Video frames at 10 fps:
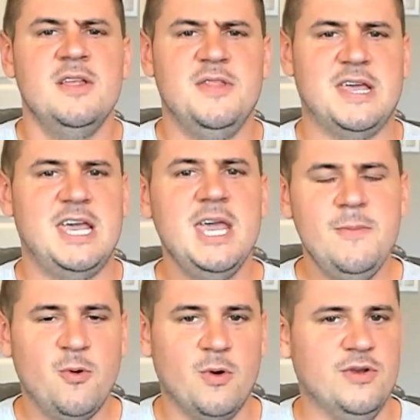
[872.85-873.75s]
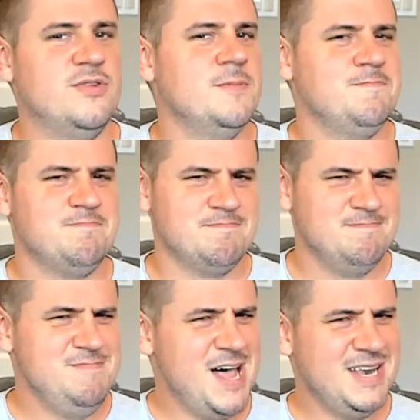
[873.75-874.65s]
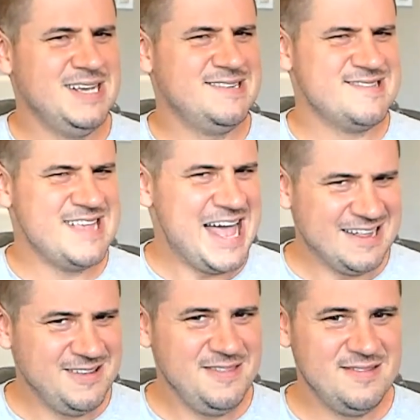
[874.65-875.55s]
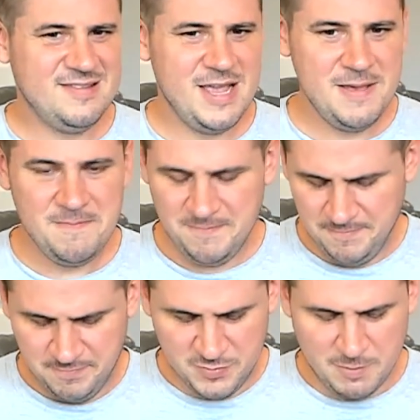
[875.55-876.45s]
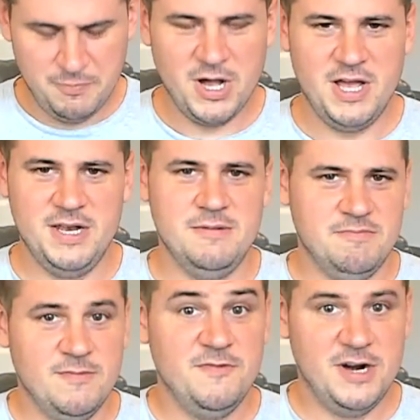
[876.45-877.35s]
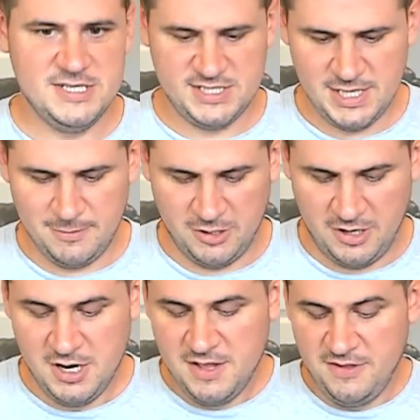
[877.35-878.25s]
The keyboards, not exactly the same, but very similar.